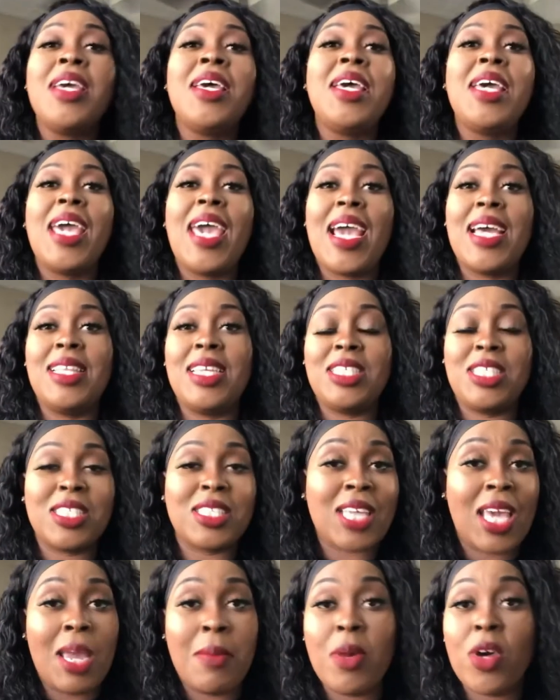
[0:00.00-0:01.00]
and they just
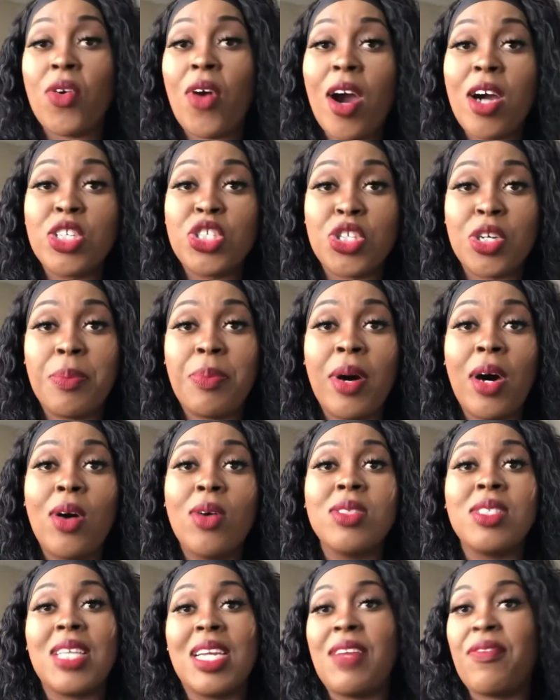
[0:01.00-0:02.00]
came across your
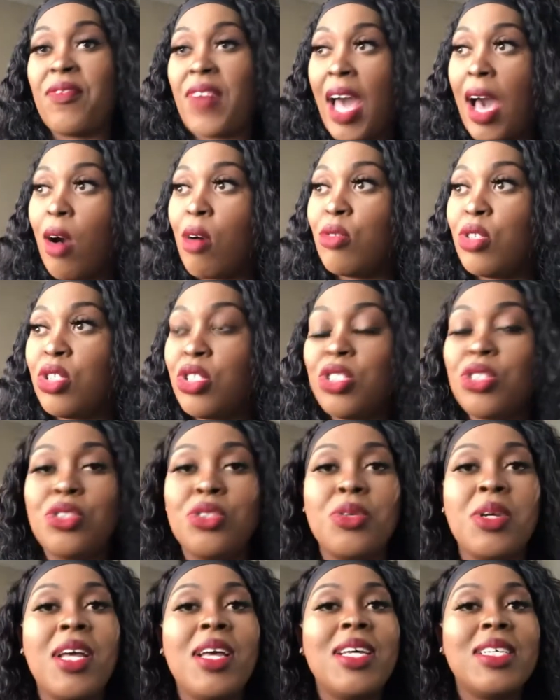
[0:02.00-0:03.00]
post, they found
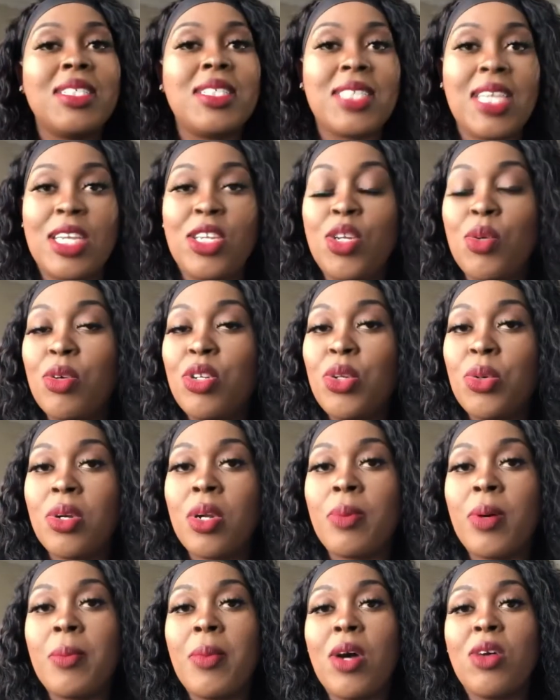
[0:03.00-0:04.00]
you, seeing you were doing a
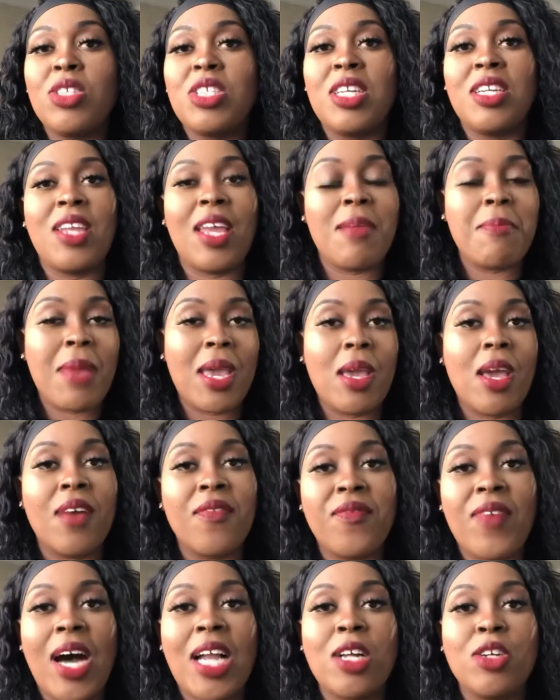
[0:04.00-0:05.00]
promotion, they may have
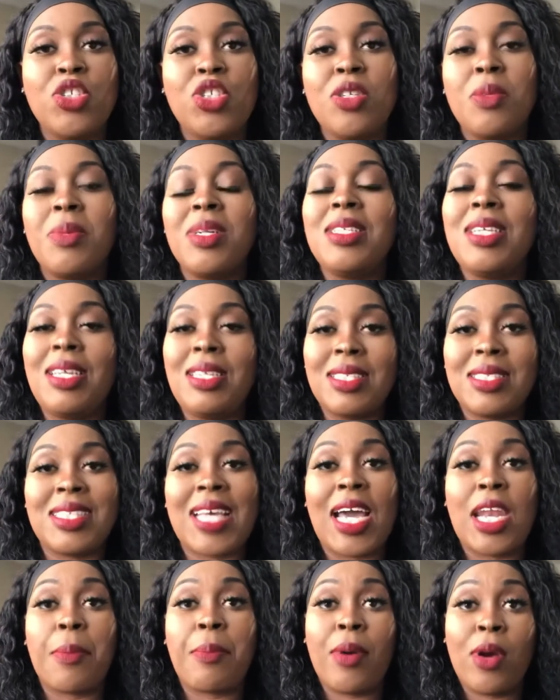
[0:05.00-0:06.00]
followed you but didn't
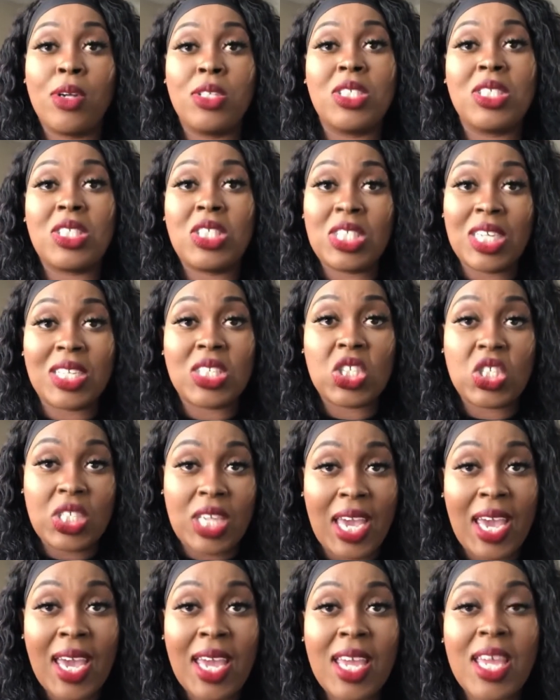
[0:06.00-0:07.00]
decide to purchase just
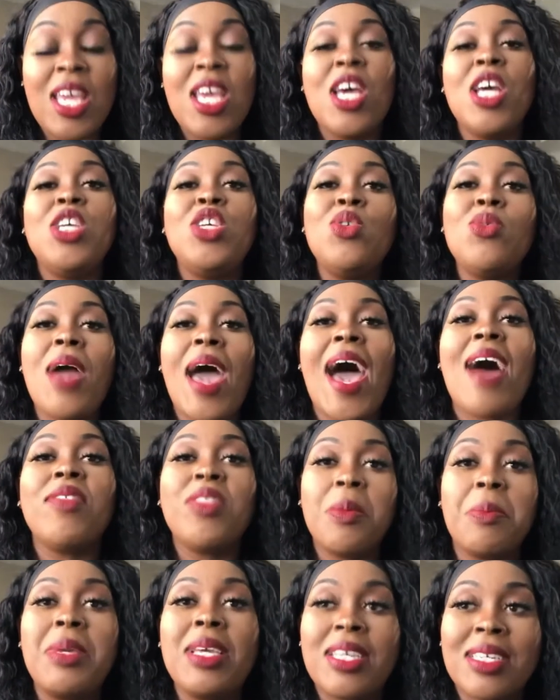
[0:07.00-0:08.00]
yet. You have to
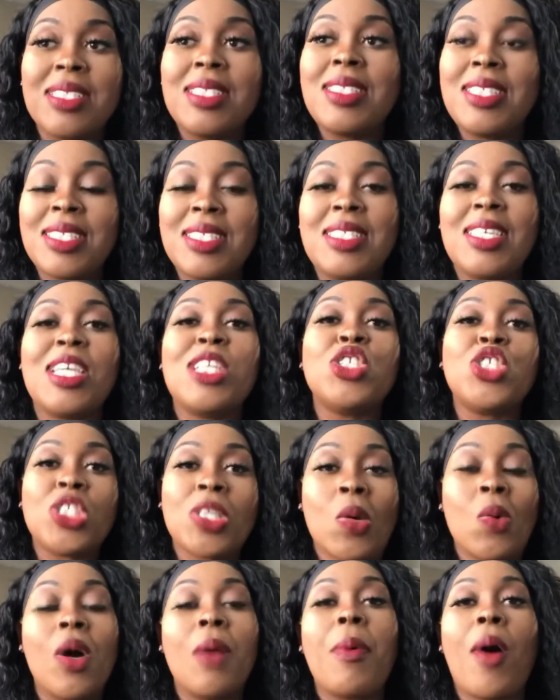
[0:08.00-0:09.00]
be consistent and
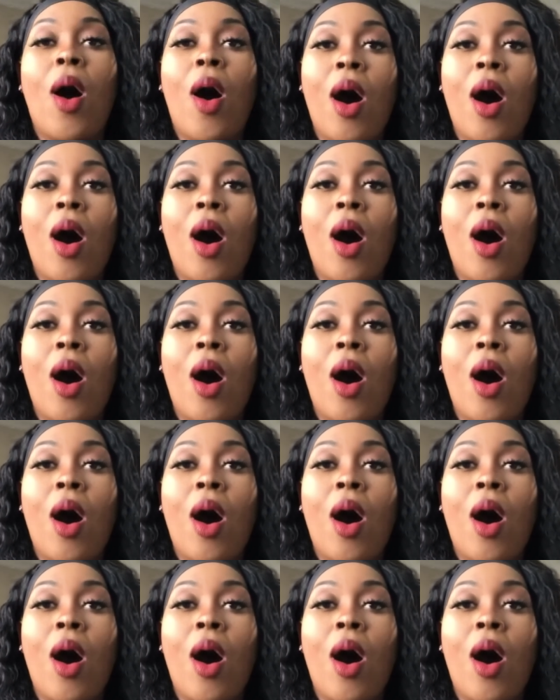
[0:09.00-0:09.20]
show up all